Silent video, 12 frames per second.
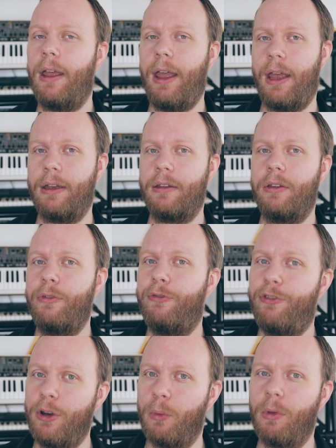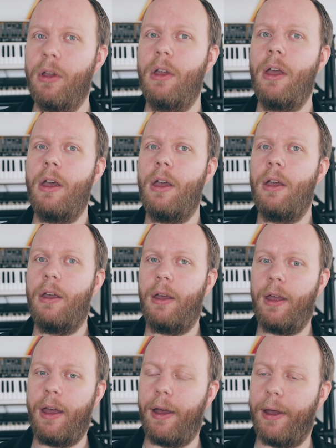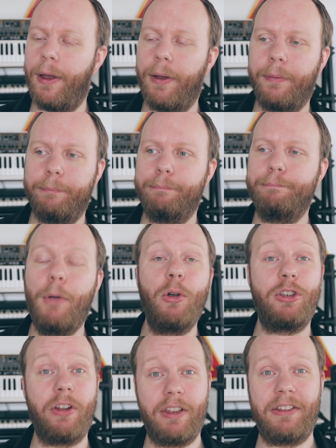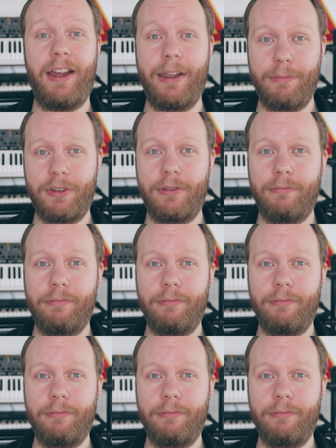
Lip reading: and fru most of the times.